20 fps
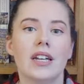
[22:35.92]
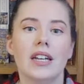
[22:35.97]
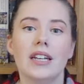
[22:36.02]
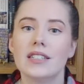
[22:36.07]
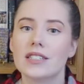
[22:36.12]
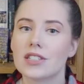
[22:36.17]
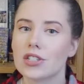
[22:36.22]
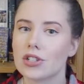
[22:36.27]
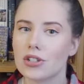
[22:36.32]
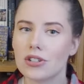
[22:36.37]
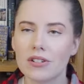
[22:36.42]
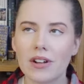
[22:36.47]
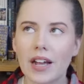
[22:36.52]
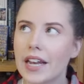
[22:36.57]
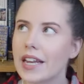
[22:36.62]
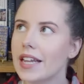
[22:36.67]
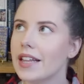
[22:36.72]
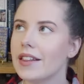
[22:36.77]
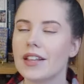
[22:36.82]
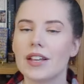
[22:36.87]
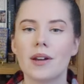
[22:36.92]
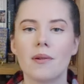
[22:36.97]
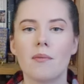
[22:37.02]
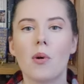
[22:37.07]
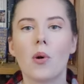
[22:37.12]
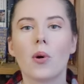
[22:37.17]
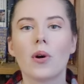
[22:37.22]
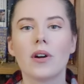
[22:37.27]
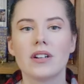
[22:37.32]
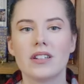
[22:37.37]
Is there anything
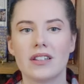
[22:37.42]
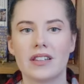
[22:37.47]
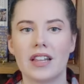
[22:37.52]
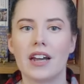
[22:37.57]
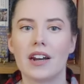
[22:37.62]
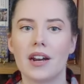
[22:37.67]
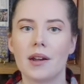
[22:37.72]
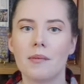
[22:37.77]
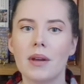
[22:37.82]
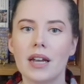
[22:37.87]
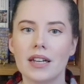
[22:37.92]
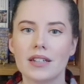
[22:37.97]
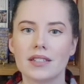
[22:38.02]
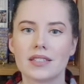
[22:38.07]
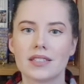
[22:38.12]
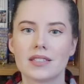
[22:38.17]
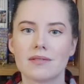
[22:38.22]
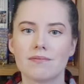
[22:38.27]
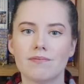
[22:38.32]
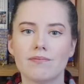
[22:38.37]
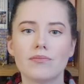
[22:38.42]
important that I missed?